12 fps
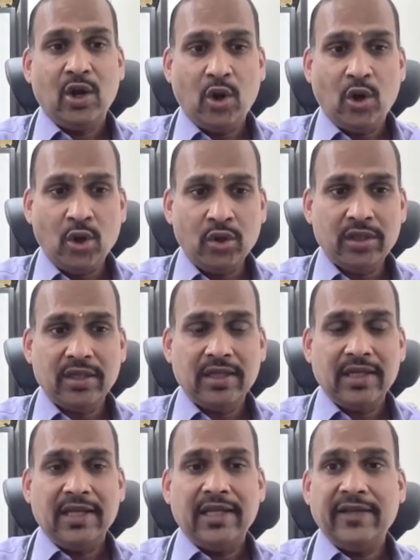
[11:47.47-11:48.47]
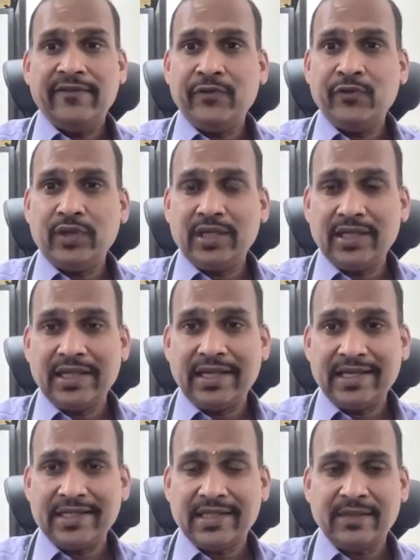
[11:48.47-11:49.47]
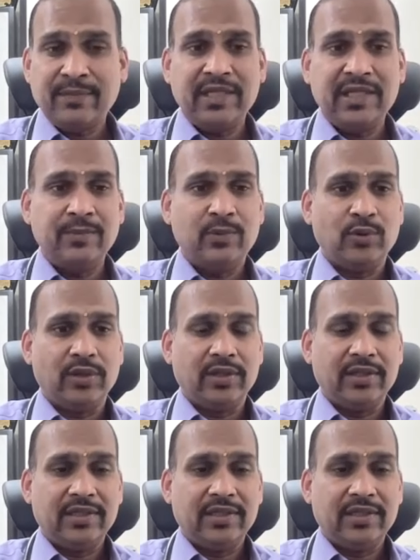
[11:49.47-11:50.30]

Or if you take gas in millimole,